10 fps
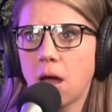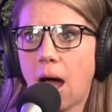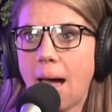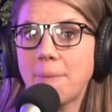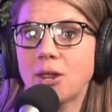
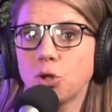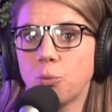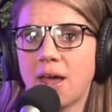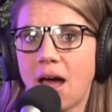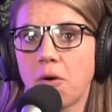I bet you
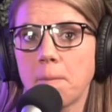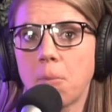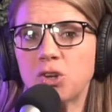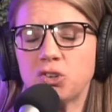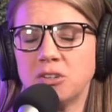would have a
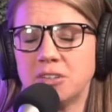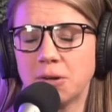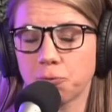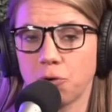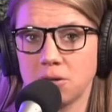much
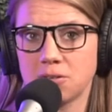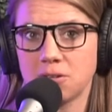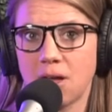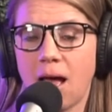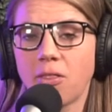different
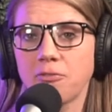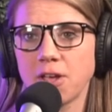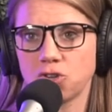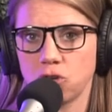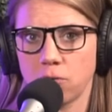
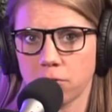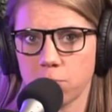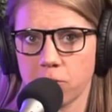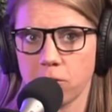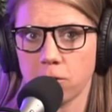elevation of
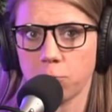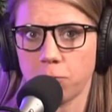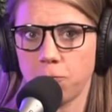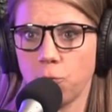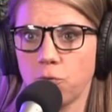experience with
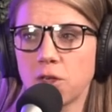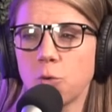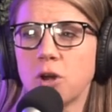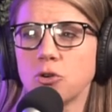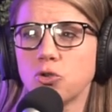food, that you
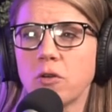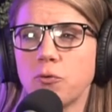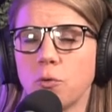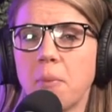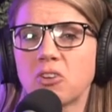would enjoy
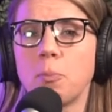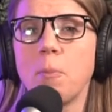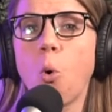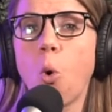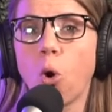food much
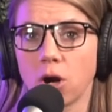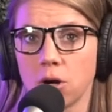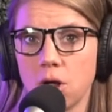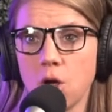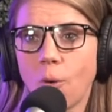
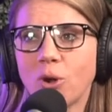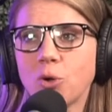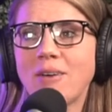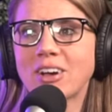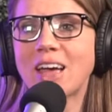more when you
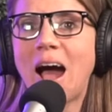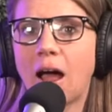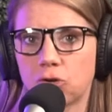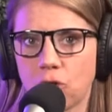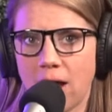have a
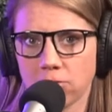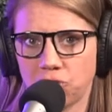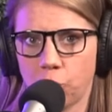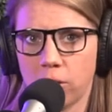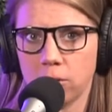contrast
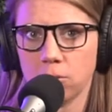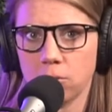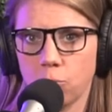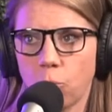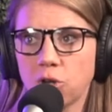to it.
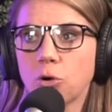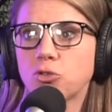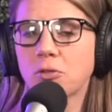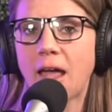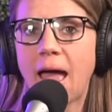When you don't
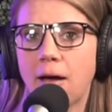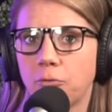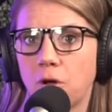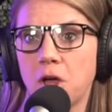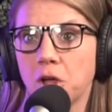just
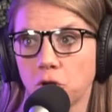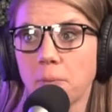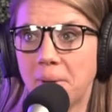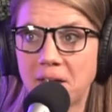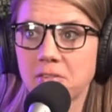have your
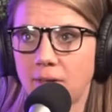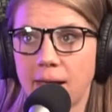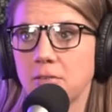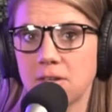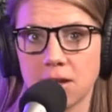
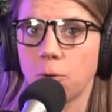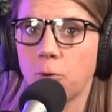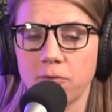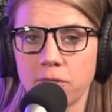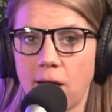baseline is eating
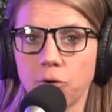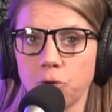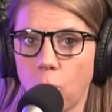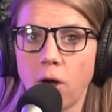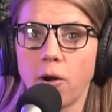whatever the hell
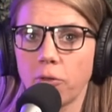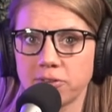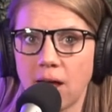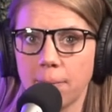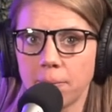you want all the
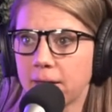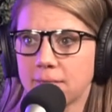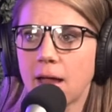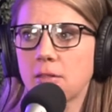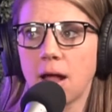time. Like,
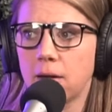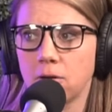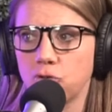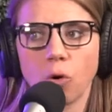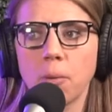that's not
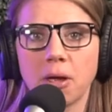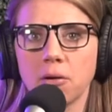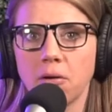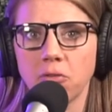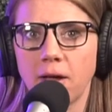enjoyment
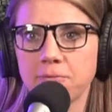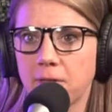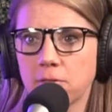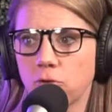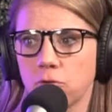of life.
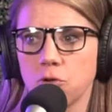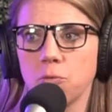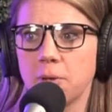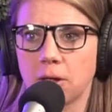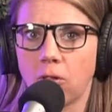That's just you
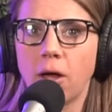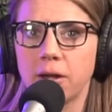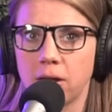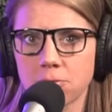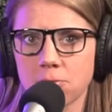being
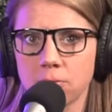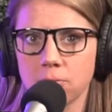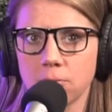gluttonous.